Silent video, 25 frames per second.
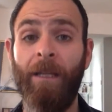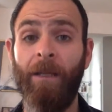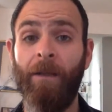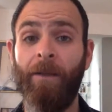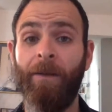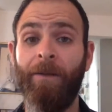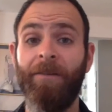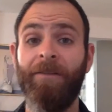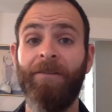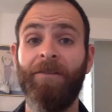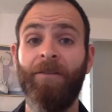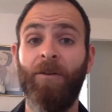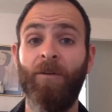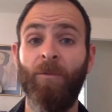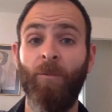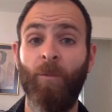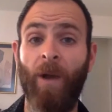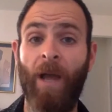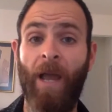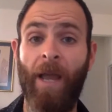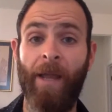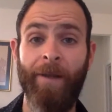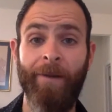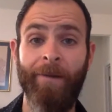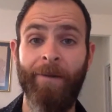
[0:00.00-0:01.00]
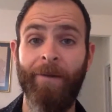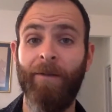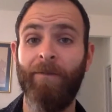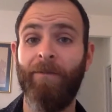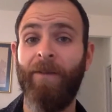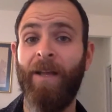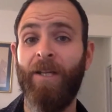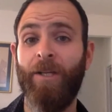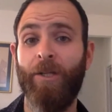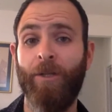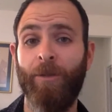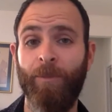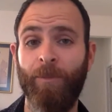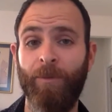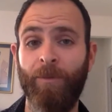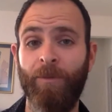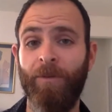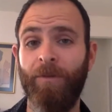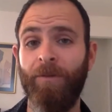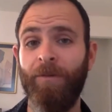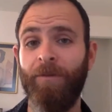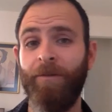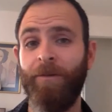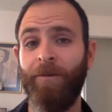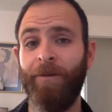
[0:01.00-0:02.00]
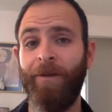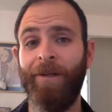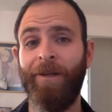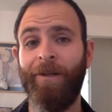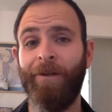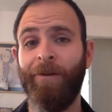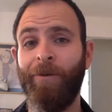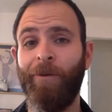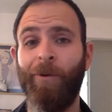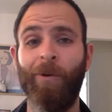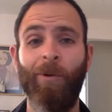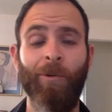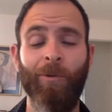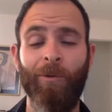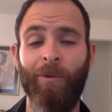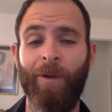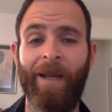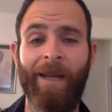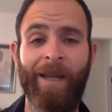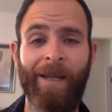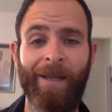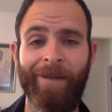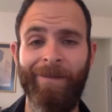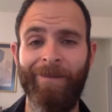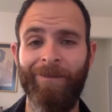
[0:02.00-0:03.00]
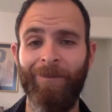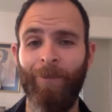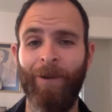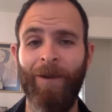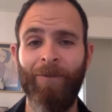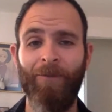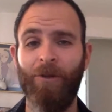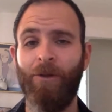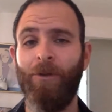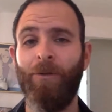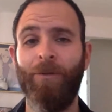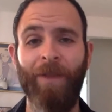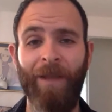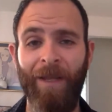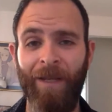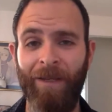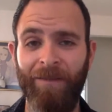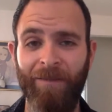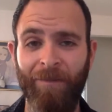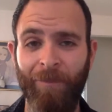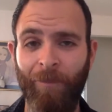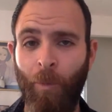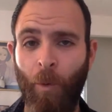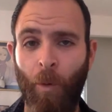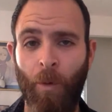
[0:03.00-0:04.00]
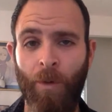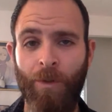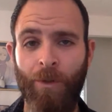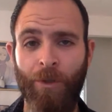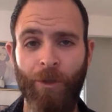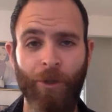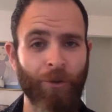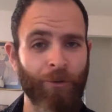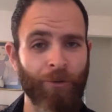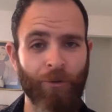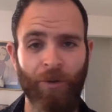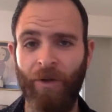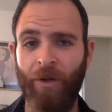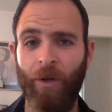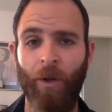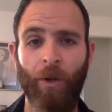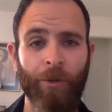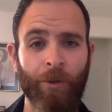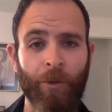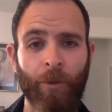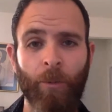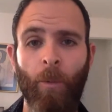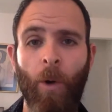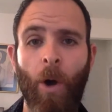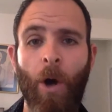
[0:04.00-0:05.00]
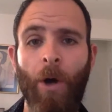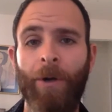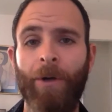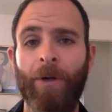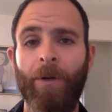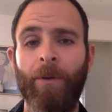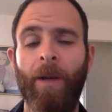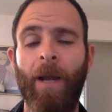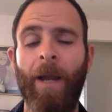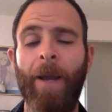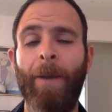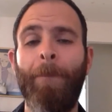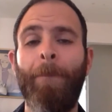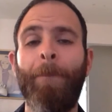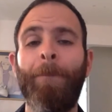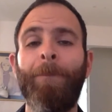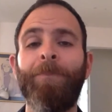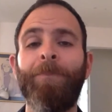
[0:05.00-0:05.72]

Eat a certain way. Eating your vegetables, you're eating your whole grains, or whatever you think is important to you. You're drinking all your water, right?